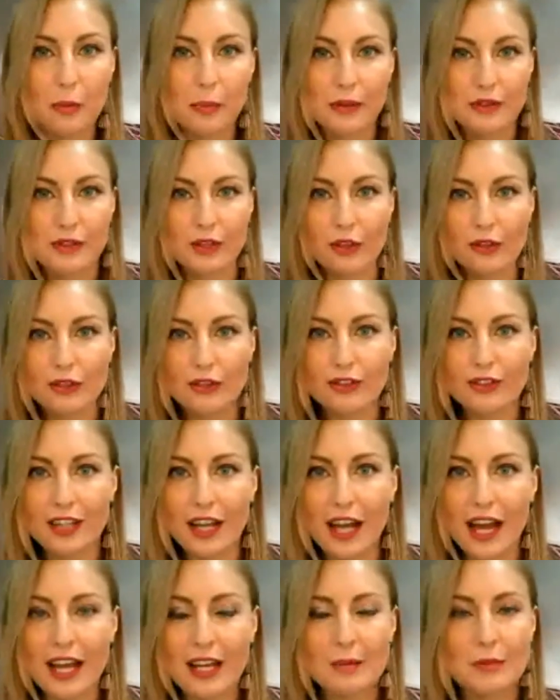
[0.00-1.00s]
up at a certain
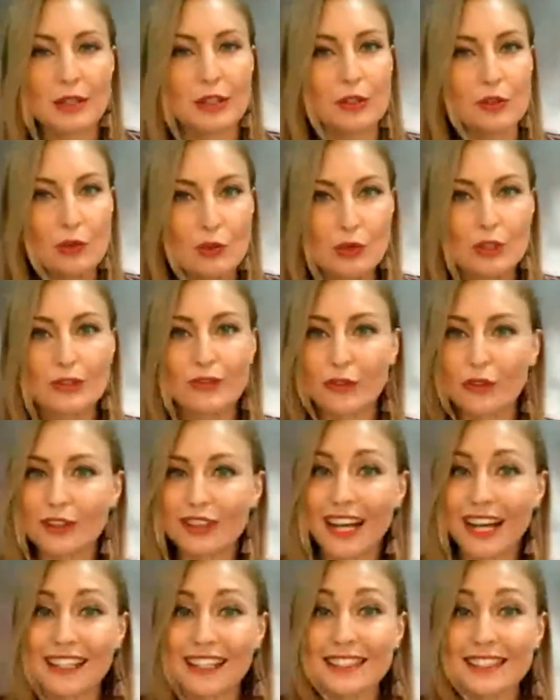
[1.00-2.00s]
time and you do it for
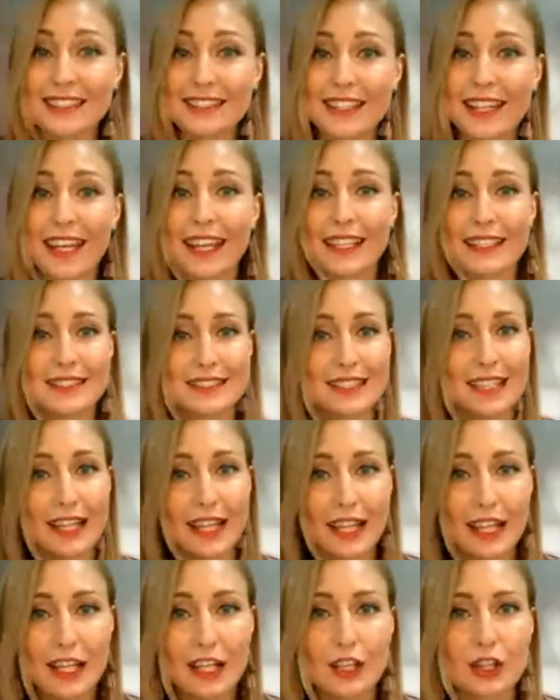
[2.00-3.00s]
90
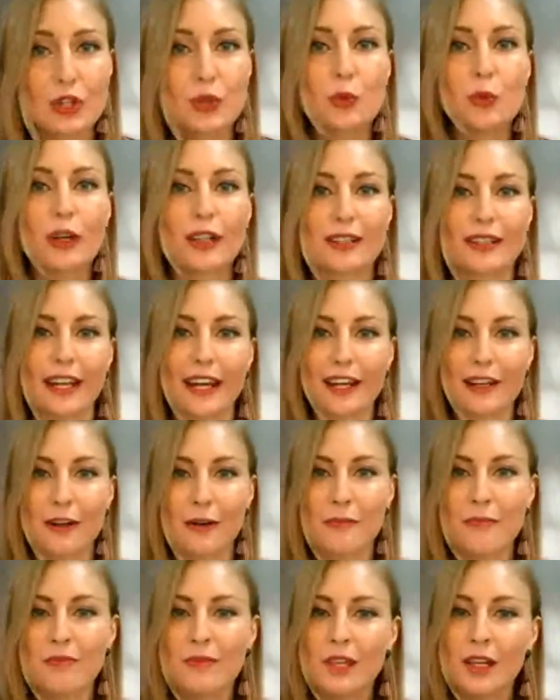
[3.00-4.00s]
days, you are
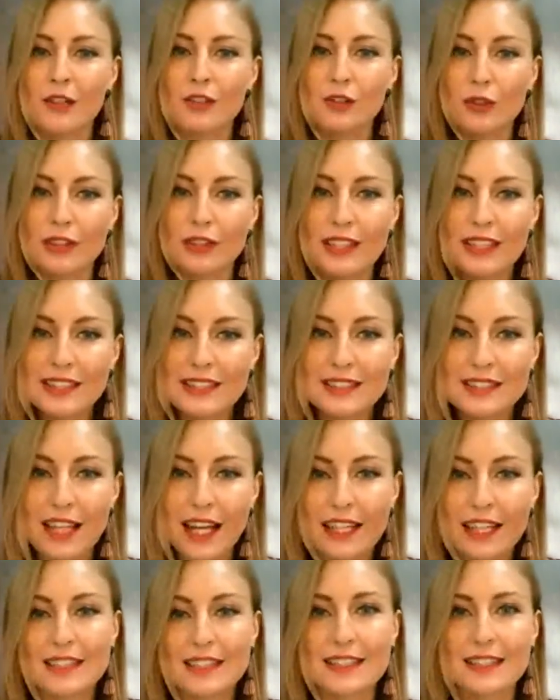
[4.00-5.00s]
there. So this
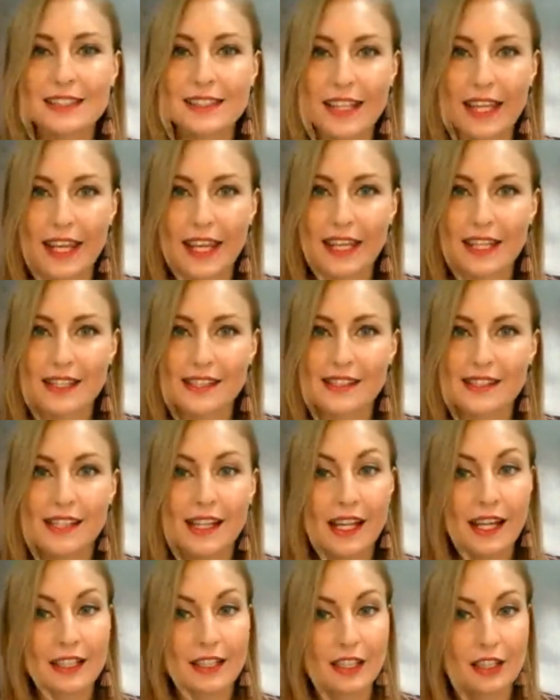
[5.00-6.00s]
90
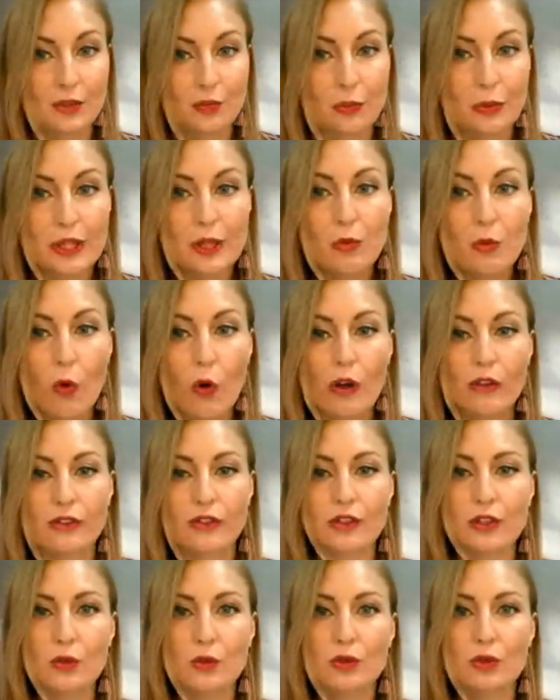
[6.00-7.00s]
days that we
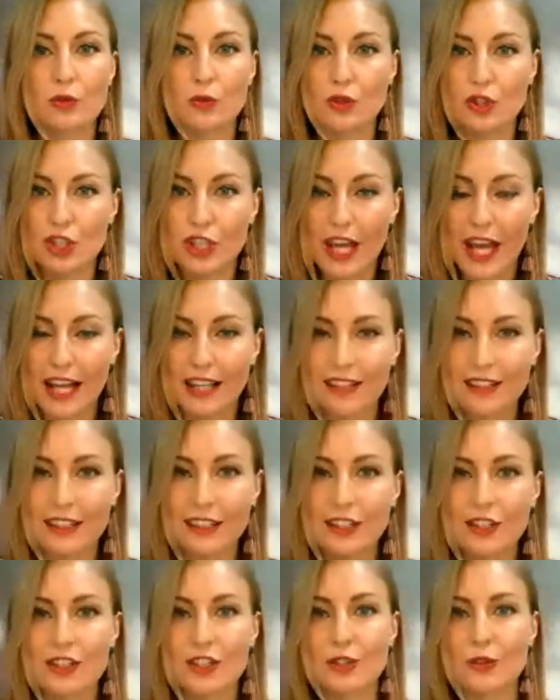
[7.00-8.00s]
want you to
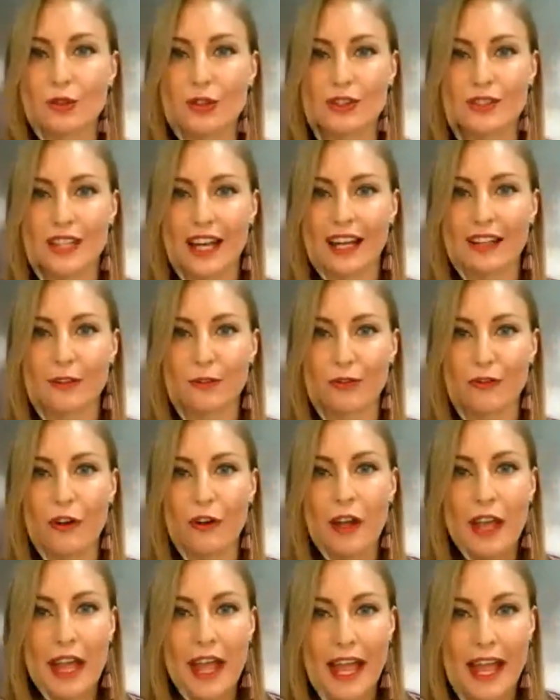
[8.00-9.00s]
challenge yourself
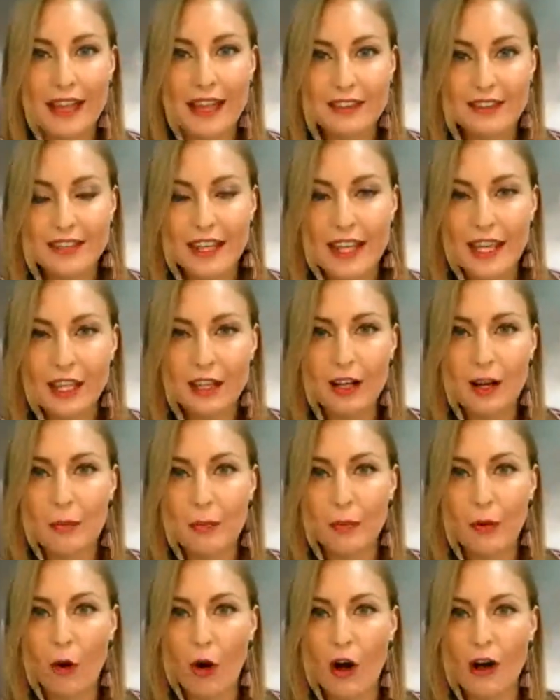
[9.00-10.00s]
and take
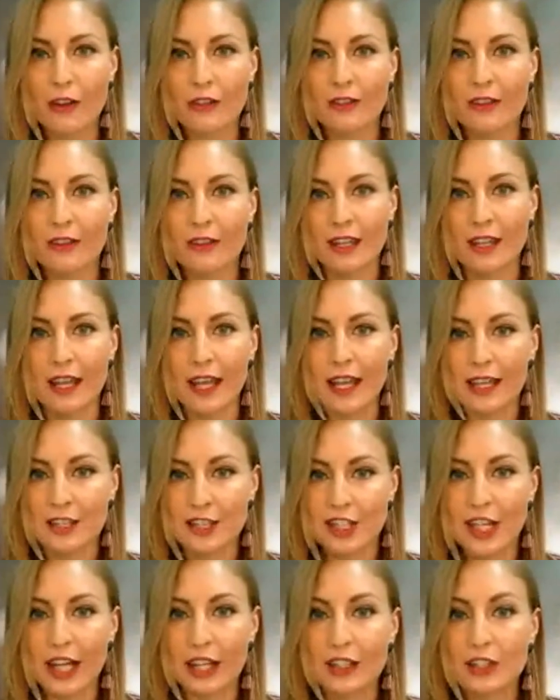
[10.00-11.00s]
upon a
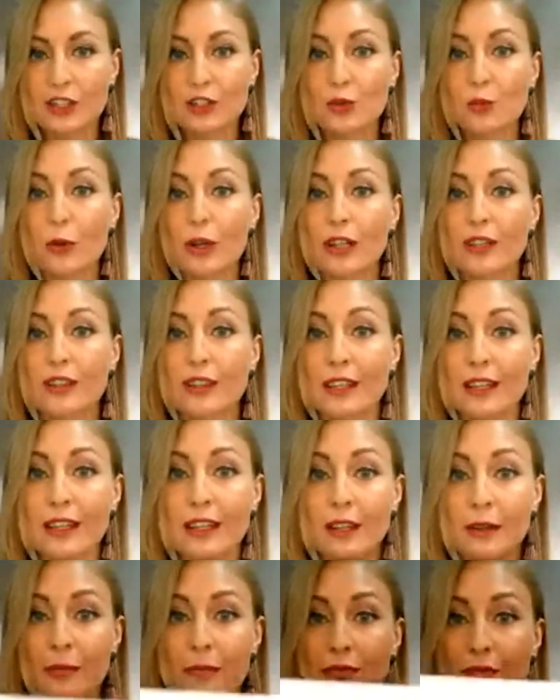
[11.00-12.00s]
challenge where
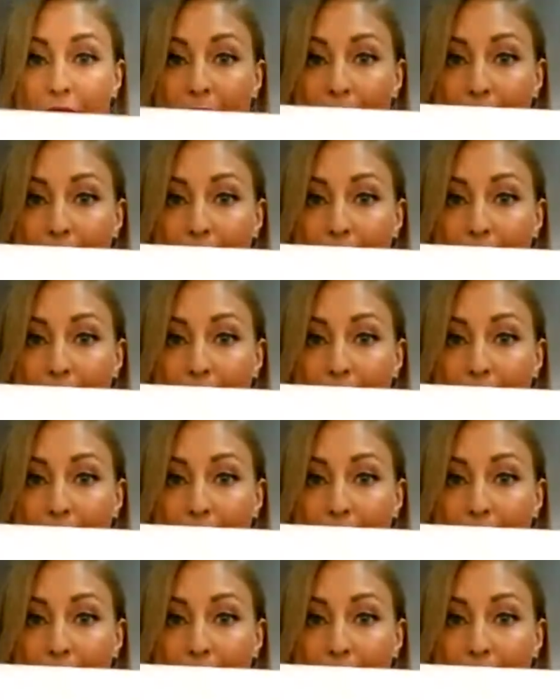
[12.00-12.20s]
the